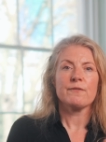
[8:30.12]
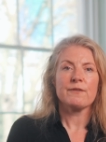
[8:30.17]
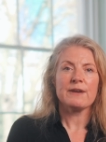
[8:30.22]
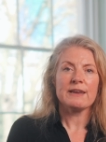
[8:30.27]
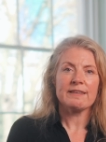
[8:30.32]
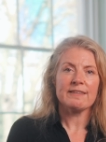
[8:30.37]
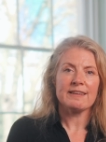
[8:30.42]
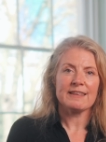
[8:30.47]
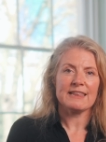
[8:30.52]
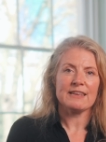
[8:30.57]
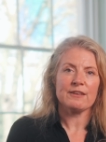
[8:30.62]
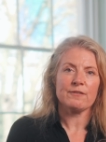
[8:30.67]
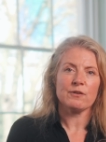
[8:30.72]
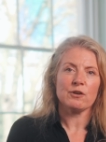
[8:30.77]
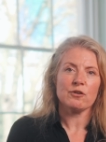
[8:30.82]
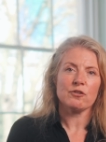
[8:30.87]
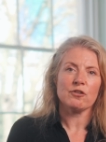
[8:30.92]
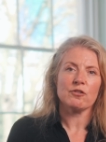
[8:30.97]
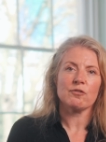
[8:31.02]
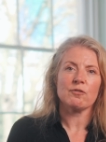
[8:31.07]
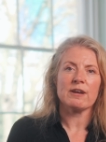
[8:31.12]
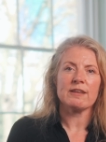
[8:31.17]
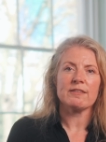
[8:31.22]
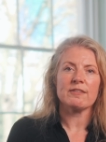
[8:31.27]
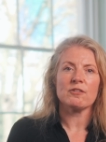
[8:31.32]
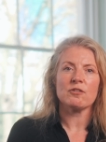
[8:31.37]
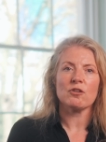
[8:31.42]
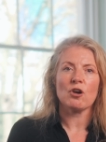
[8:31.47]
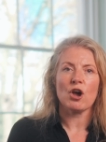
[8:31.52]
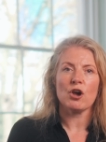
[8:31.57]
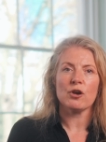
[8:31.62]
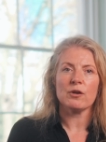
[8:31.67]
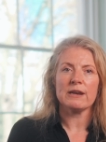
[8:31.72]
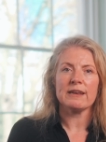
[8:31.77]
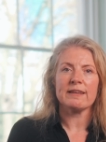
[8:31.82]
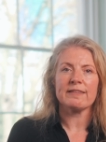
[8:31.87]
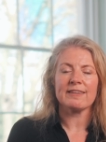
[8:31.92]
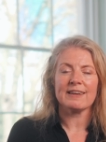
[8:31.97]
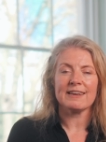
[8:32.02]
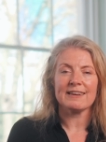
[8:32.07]
Facing these futures raises not
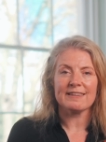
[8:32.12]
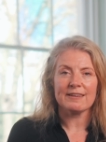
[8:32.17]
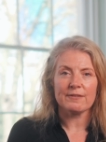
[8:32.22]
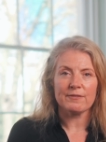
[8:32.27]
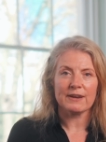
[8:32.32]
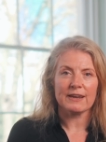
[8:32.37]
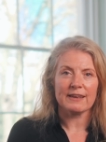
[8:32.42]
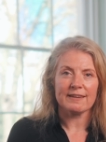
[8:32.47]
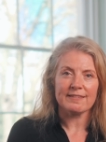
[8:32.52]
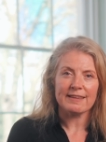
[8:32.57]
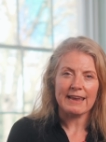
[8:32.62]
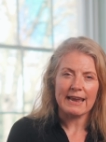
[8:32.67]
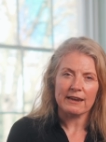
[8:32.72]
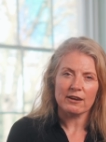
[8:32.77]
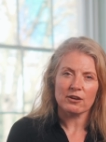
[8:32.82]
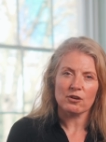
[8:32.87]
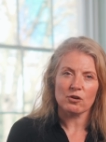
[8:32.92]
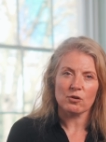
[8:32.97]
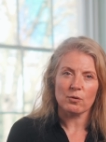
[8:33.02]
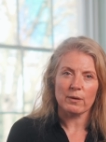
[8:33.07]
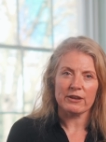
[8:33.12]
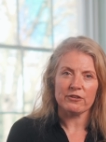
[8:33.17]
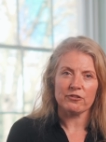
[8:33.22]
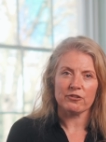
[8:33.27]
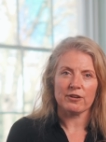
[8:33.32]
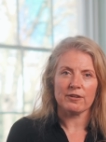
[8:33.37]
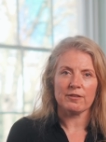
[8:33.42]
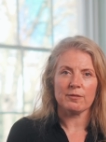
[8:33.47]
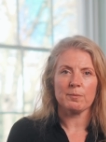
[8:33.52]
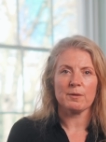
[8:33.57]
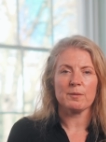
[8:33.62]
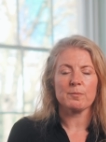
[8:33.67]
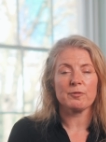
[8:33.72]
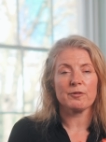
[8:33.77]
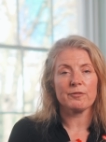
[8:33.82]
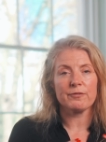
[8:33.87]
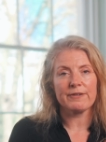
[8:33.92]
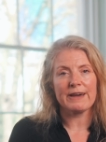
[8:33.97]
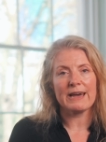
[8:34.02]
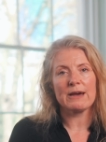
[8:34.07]
only scientific and technical questions, but
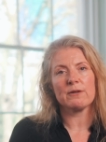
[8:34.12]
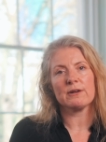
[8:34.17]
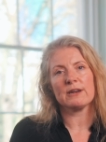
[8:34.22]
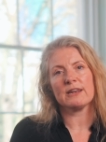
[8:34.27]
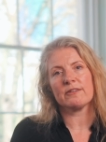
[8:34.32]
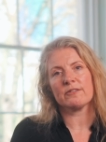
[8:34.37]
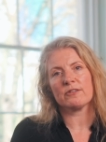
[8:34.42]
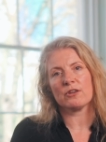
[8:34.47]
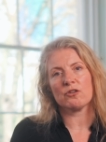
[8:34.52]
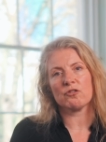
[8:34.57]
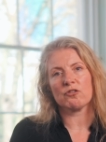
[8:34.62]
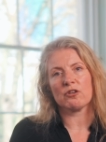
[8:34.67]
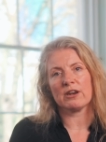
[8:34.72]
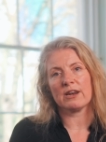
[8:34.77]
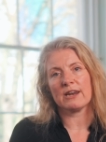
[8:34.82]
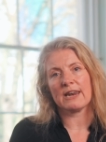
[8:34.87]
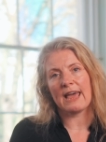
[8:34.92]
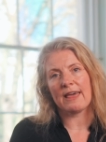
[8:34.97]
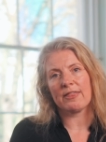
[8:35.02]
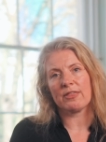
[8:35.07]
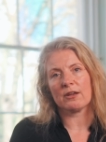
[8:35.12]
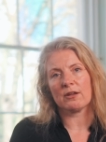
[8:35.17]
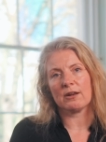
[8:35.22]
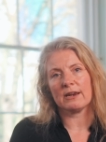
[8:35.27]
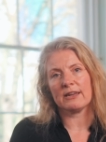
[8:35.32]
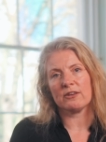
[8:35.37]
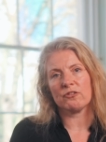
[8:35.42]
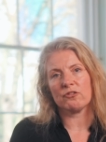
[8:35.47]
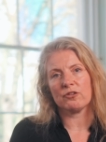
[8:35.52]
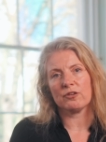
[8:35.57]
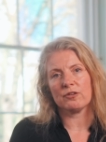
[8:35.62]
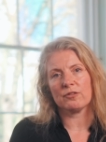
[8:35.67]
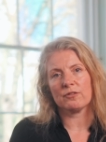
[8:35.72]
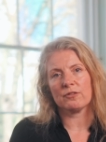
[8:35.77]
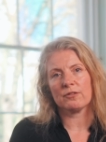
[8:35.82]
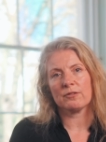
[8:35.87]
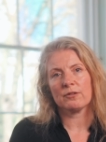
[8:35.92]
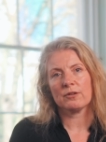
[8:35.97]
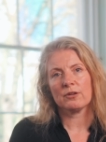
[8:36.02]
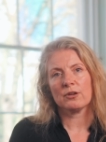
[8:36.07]
profoundly social and ethical
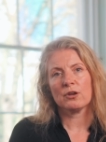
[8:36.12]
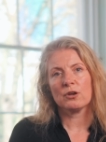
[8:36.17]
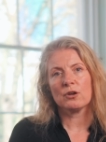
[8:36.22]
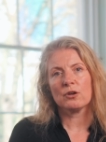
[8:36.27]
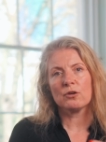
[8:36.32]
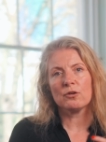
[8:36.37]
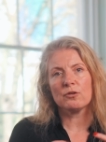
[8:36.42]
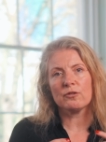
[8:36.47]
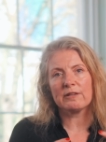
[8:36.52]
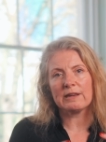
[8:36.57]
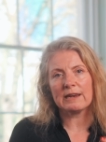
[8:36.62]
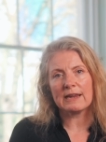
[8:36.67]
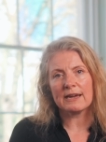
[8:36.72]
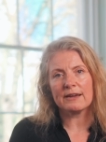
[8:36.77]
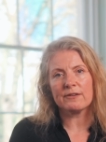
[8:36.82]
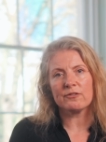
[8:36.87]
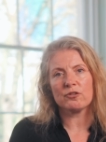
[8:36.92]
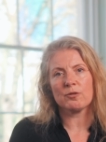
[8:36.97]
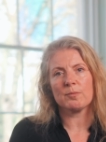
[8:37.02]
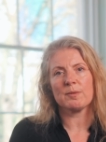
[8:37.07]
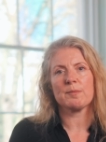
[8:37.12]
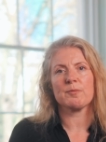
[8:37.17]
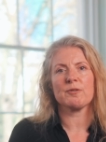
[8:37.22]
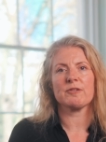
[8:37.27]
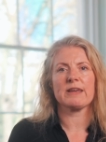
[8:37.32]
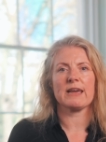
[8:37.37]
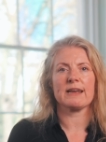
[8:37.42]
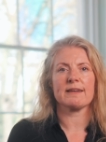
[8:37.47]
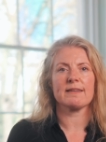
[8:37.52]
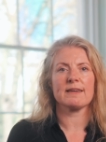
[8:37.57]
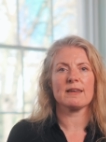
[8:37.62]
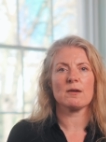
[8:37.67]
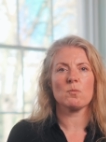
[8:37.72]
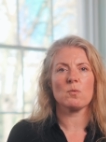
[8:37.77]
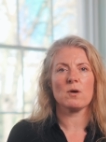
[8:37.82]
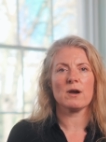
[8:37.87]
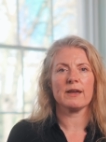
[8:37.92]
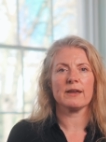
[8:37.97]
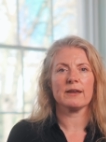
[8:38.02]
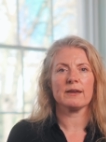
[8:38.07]
issues. Whose lives should be protected and
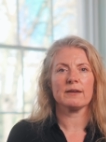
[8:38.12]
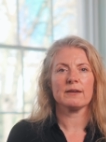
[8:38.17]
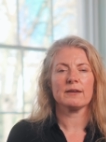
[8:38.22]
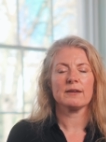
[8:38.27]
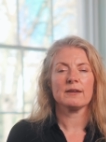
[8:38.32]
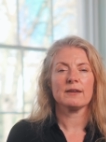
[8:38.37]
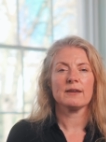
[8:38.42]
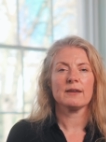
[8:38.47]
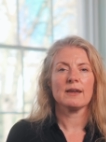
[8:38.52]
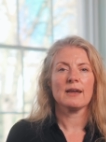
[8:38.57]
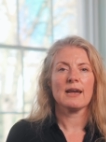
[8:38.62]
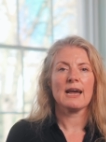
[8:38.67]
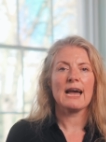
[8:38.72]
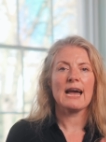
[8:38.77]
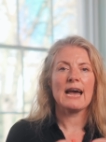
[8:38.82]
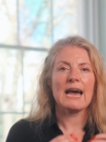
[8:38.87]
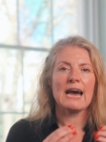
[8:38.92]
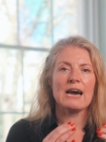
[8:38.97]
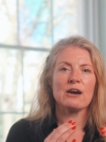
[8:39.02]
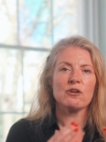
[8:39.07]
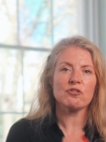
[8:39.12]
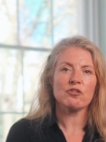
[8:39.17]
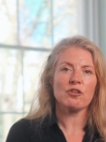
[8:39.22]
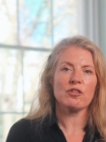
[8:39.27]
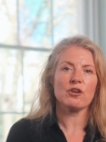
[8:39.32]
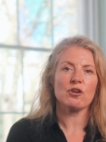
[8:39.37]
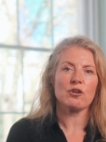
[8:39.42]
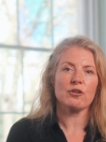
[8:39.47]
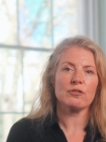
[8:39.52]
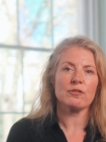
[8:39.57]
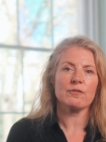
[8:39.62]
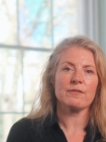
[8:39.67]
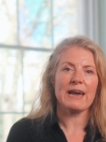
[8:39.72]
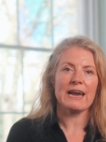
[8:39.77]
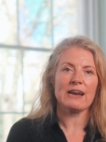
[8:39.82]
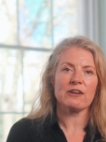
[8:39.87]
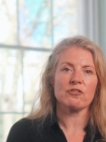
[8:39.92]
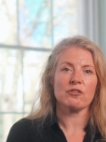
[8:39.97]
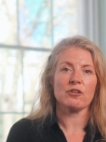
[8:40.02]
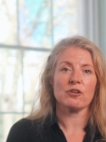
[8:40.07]
why? How should the cost of
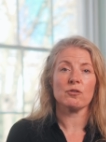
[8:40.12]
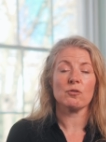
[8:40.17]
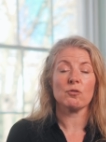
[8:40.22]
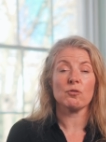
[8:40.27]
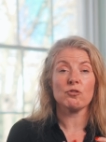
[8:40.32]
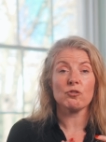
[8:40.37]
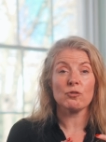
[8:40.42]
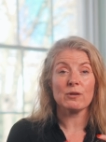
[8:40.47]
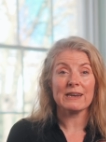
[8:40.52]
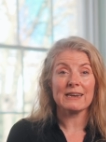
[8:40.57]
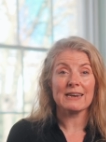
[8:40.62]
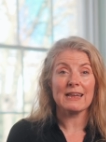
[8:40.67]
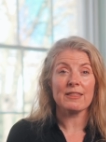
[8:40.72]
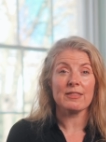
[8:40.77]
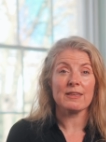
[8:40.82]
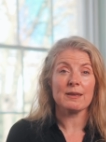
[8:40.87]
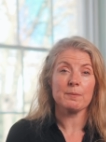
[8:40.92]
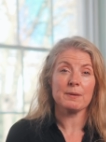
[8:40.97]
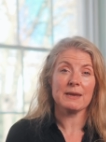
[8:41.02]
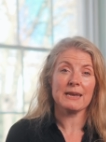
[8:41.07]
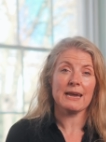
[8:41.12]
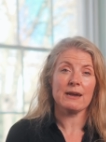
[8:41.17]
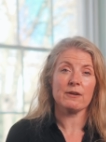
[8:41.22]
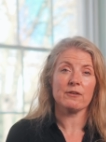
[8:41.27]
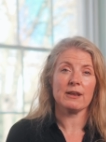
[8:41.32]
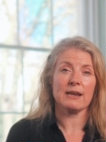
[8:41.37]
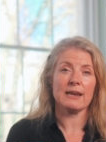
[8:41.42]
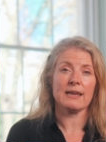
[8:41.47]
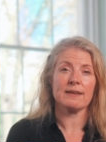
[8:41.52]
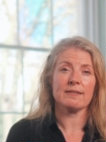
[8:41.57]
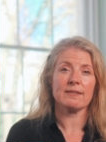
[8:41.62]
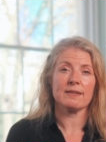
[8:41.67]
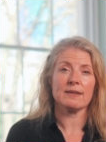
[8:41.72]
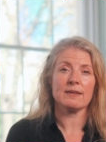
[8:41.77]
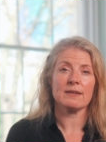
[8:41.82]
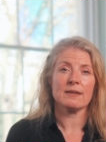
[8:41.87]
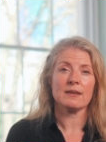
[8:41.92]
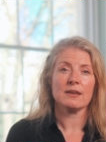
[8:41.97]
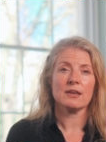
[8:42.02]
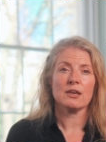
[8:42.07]
action or doing nothing be
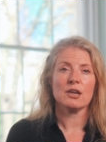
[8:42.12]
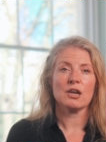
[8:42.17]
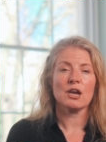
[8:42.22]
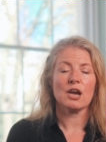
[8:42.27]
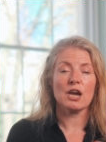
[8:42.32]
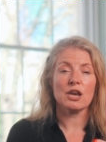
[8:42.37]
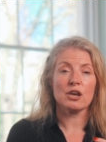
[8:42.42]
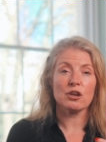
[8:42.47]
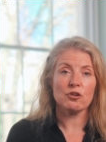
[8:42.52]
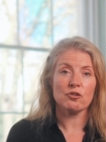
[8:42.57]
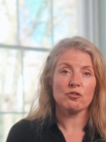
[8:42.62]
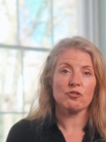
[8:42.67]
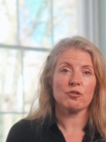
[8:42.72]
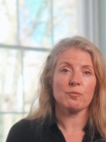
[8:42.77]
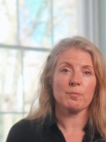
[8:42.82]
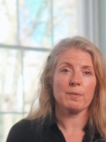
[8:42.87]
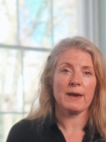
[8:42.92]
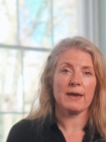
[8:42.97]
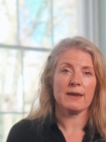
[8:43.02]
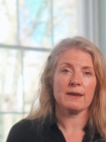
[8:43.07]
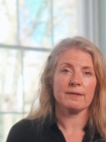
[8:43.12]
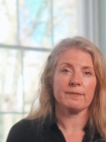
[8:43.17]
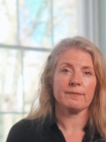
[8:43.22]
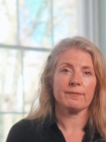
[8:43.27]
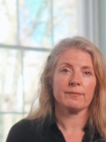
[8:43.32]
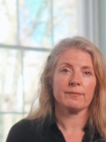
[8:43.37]
calculated? And who should pay?